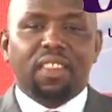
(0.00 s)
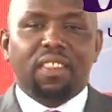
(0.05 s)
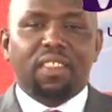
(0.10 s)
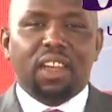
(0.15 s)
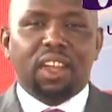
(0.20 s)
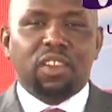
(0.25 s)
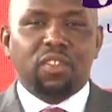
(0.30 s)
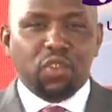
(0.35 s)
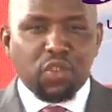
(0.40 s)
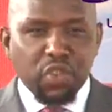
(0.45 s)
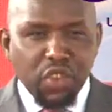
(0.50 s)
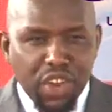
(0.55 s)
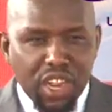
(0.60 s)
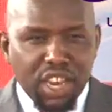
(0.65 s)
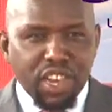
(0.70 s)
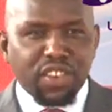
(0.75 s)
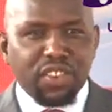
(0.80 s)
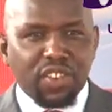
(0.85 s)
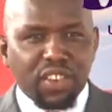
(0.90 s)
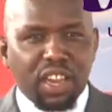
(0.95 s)
that
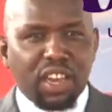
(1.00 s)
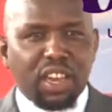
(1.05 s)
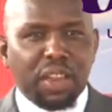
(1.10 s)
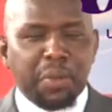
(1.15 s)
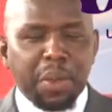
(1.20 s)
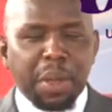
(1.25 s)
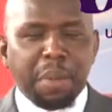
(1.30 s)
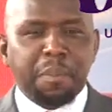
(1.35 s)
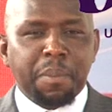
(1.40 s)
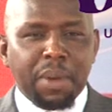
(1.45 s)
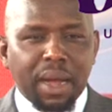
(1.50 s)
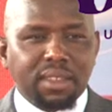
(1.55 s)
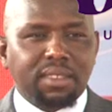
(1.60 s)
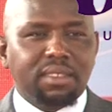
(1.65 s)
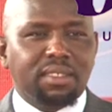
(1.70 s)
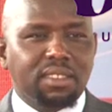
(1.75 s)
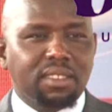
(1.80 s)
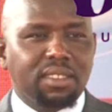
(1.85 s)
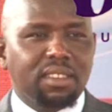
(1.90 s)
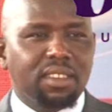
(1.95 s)
really we
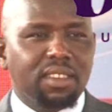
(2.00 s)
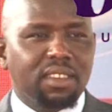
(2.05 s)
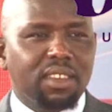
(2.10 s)
must,